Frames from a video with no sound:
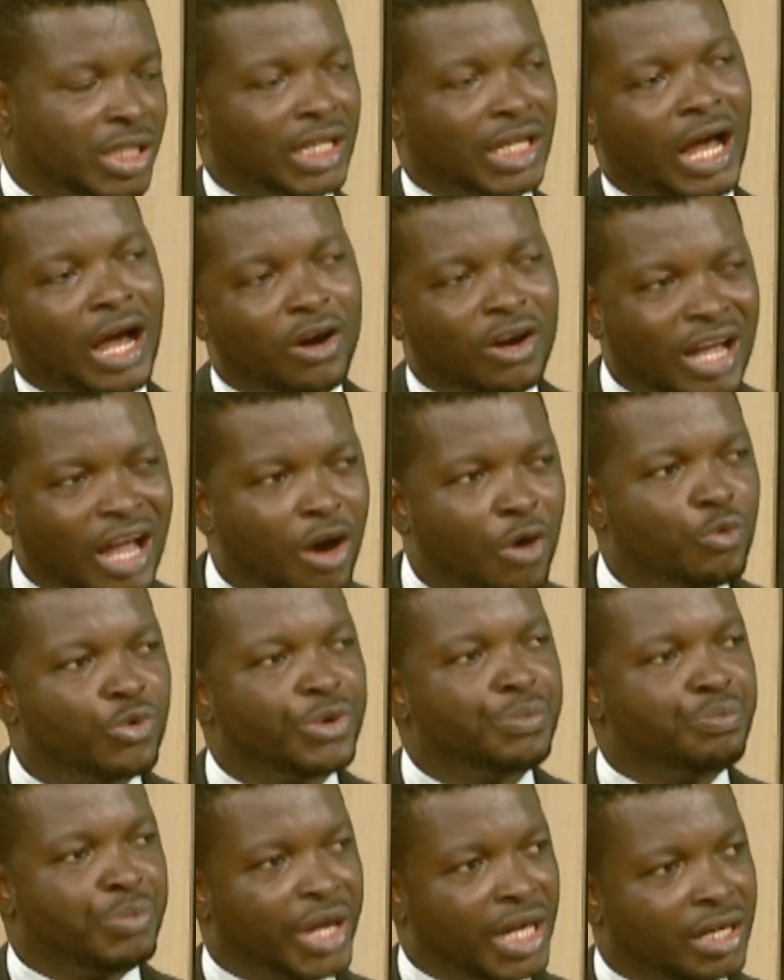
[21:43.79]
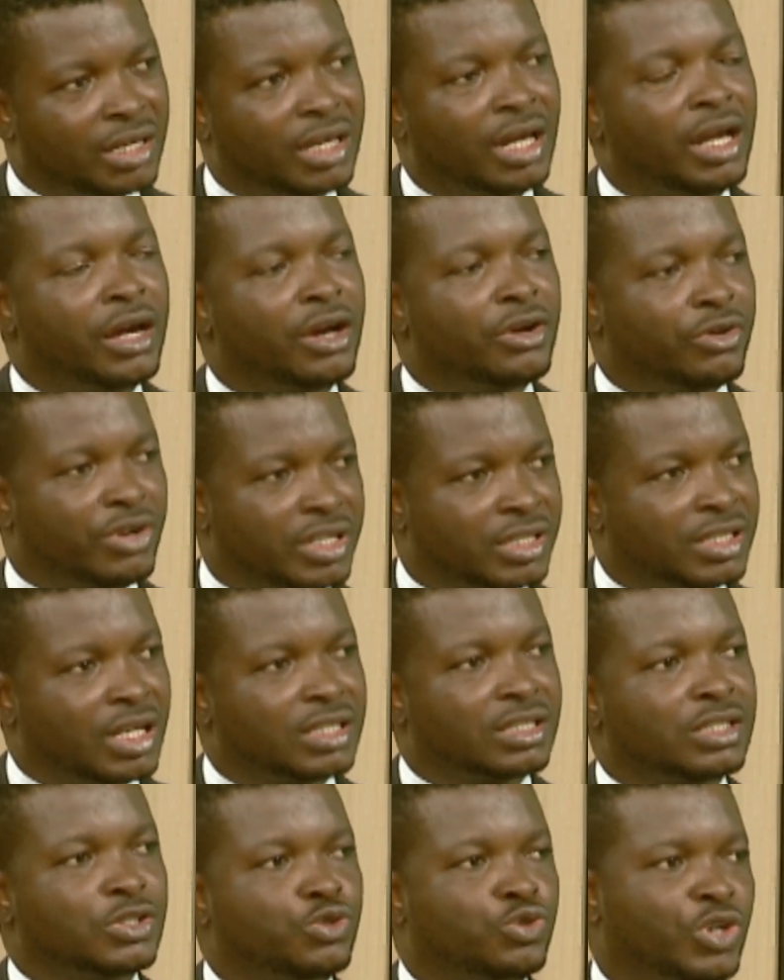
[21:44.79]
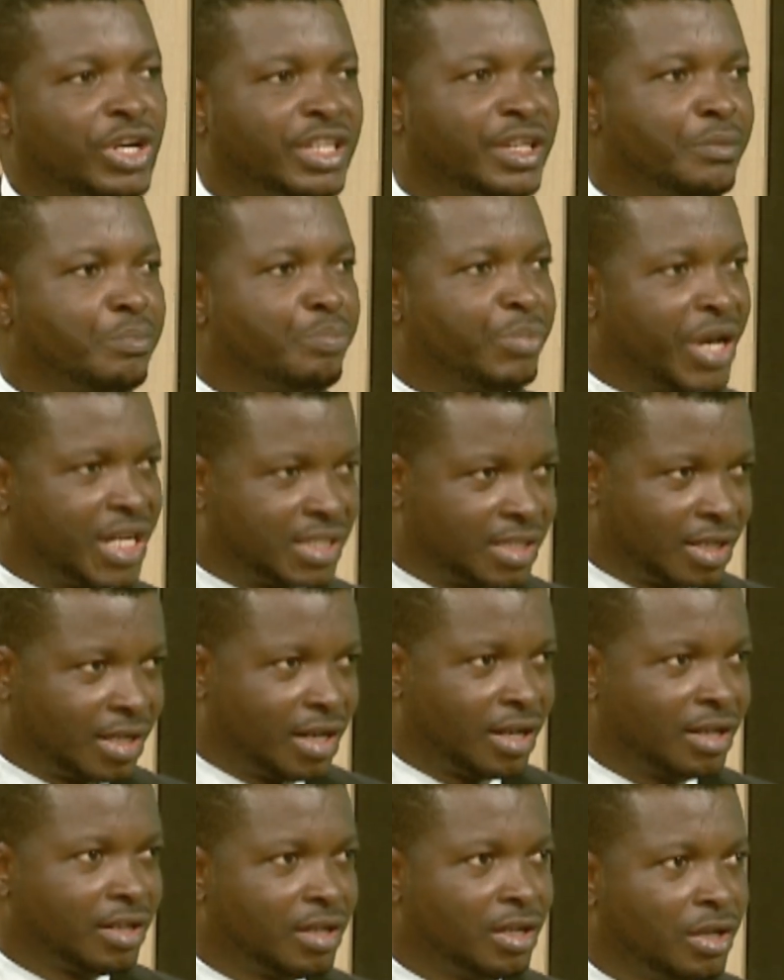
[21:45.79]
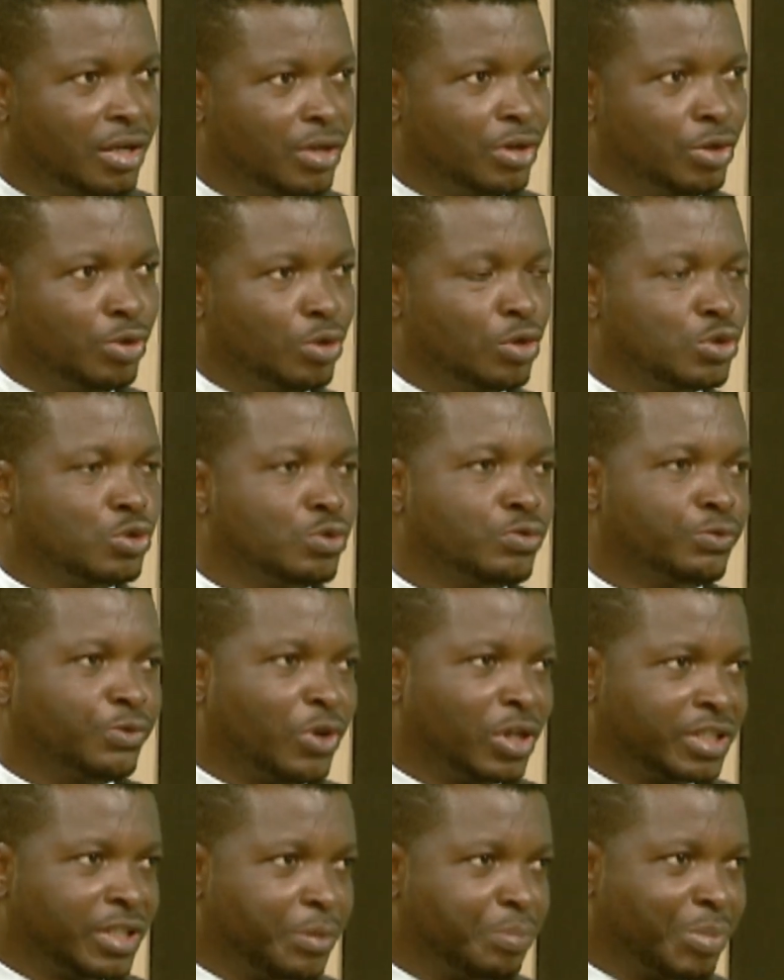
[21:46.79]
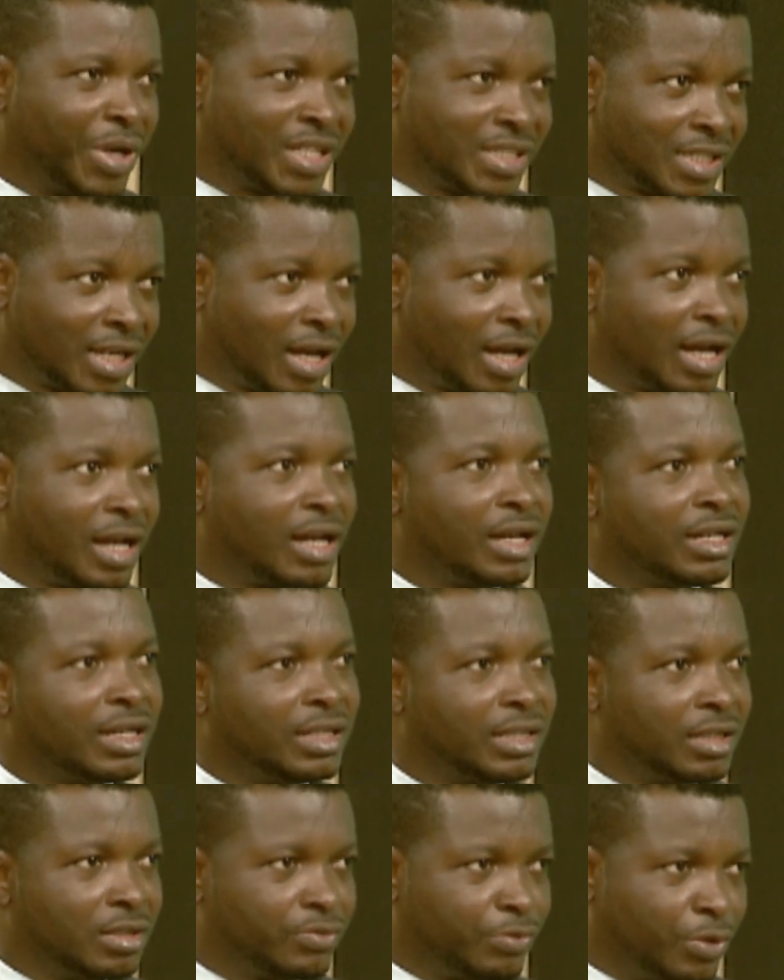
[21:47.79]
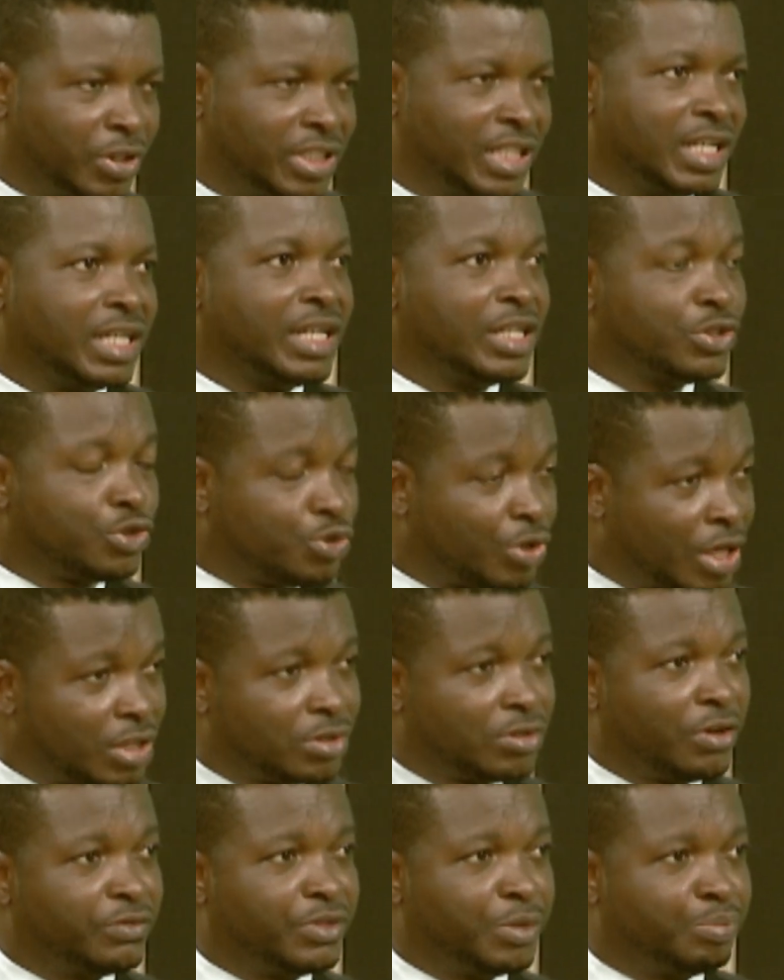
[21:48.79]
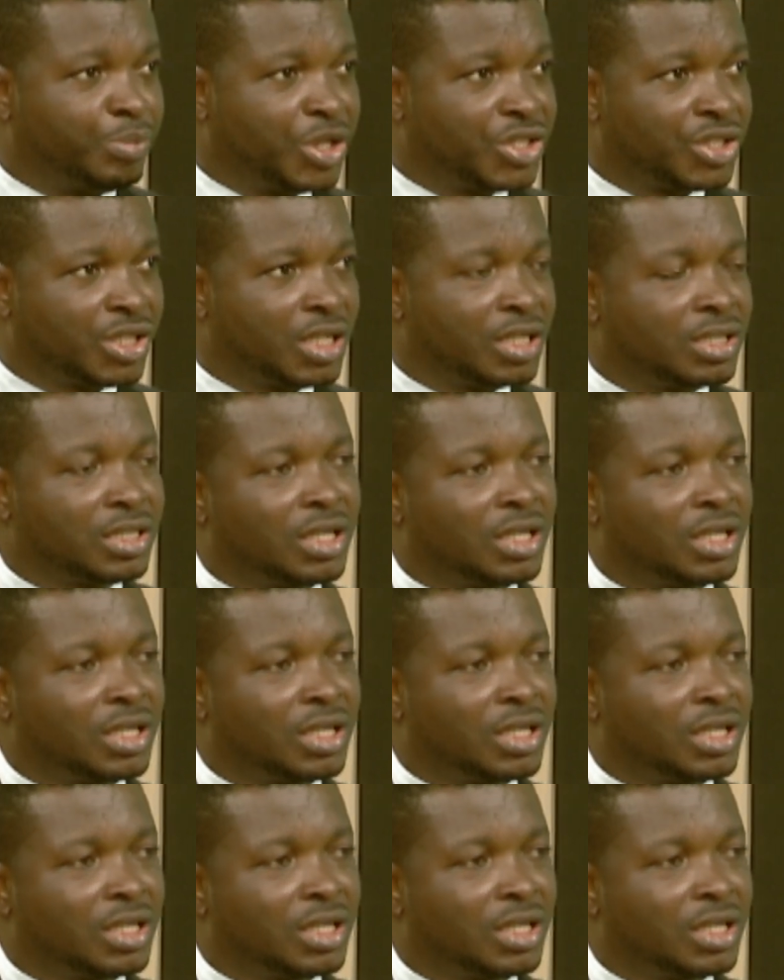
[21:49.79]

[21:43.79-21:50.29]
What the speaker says: How can we make residency training better, you know, for the interest of the patient,